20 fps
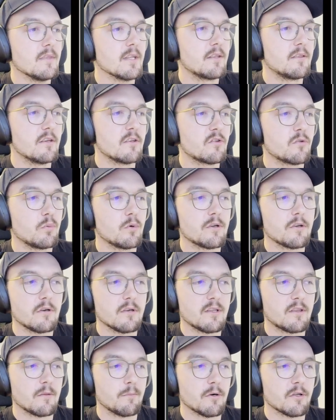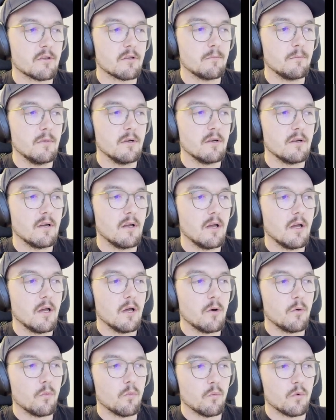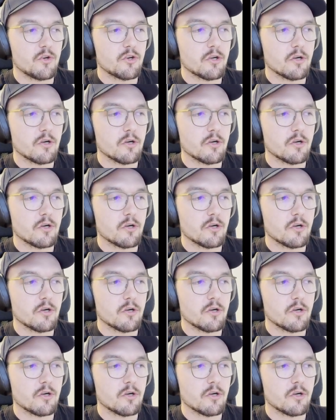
this one at the bottom, which